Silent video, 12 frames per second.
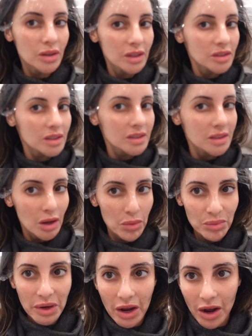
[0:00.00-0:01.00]
they just
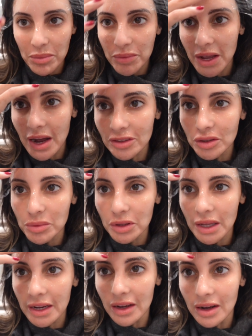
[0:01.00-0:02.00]
numb me up. They actually put
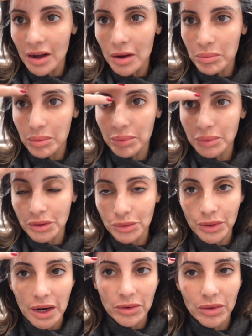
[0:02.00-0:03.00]
like
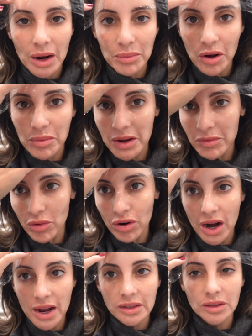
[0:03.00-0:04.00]
saran wrap on my
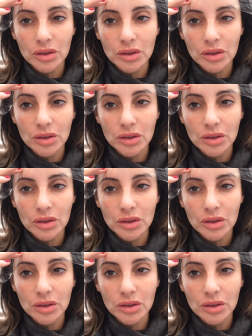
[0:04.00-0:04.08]
forehead.